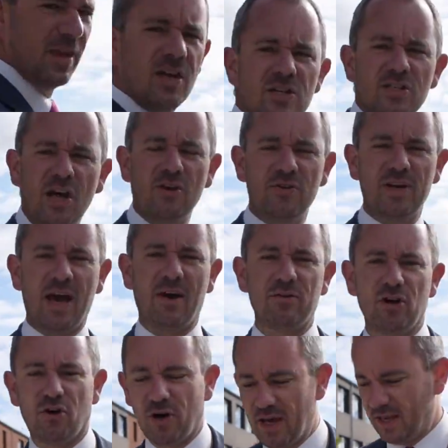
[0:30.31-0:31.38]
So now
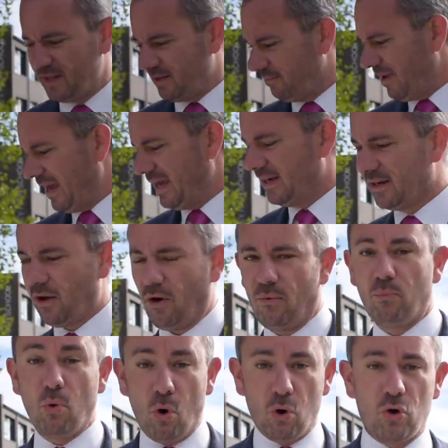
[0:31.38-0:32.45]
you're in the main
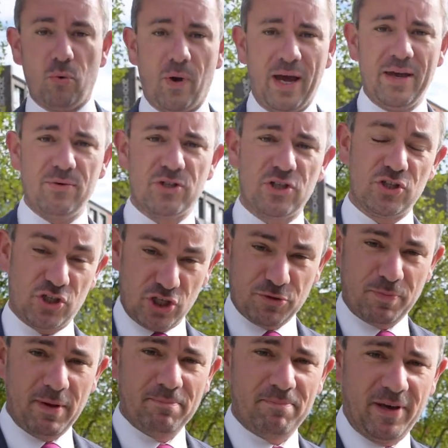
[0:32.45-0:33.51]
walkway, which has just
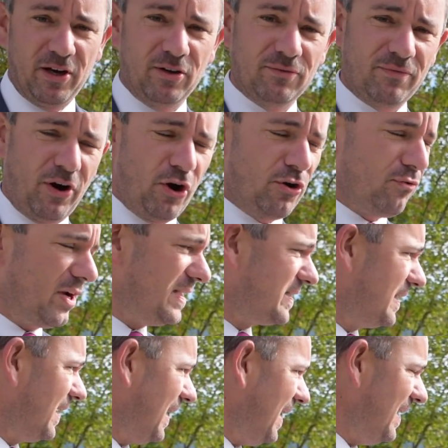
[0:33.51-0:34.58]
been built very
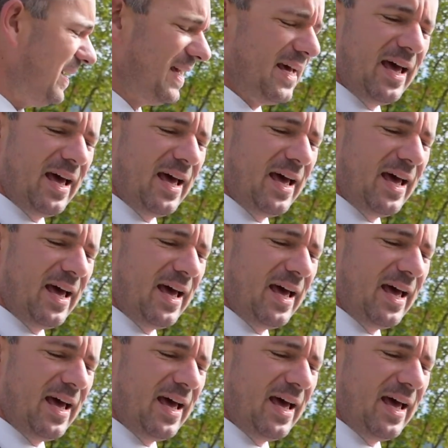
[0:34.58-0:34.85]
recently.